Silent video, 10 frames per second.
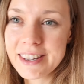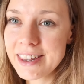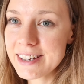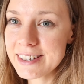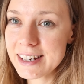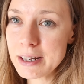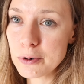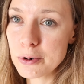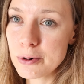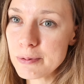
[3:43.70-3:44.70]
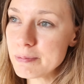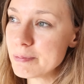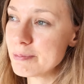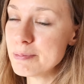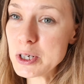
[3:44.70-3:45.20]
this little
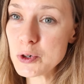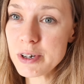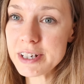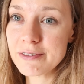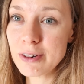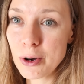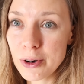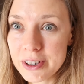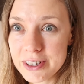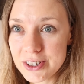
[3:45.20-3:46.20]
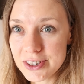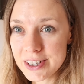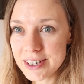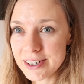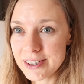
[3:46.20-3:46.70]
Madrid vlog
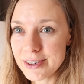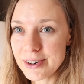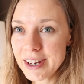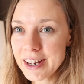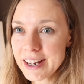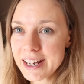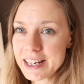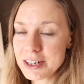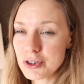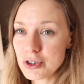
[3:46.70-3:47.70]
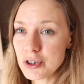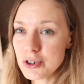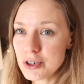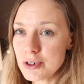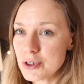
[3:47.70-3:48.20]
just to
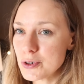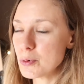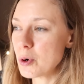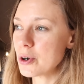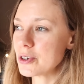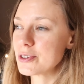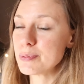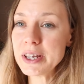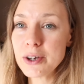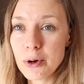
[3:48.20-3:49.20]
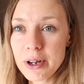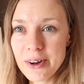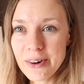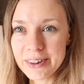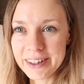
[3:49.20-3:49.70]
introduce you to what's been going
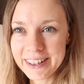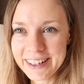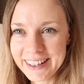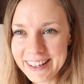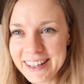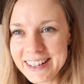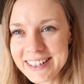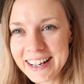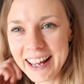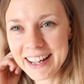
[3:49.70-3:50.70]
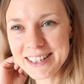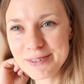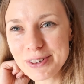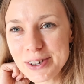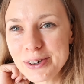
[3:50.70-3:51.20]
on this
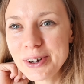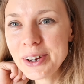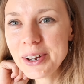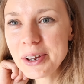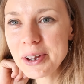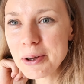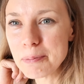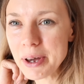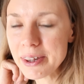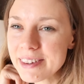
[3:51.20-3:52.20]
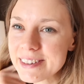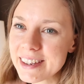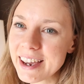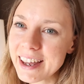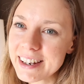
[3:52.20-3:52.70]
last few
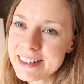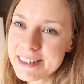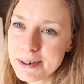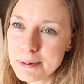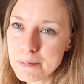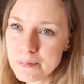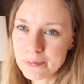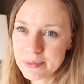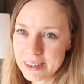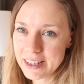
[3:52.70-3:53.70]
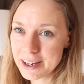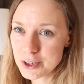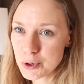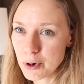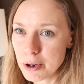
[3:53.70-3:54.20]
months and
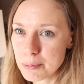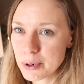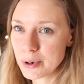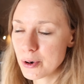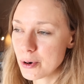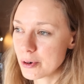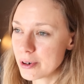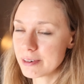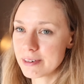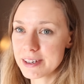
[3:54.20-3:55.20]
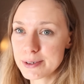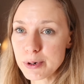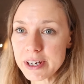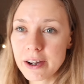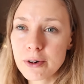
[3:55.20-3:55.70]
catch you up on this
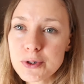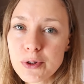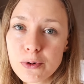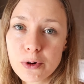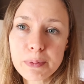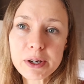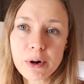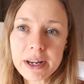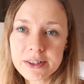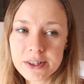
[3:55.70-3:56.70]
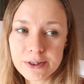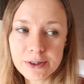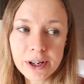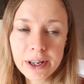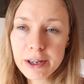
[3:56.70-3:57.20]
week. I also thought it'd be great
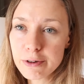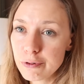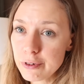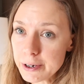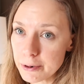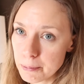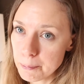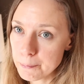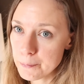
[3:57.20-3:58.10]
to film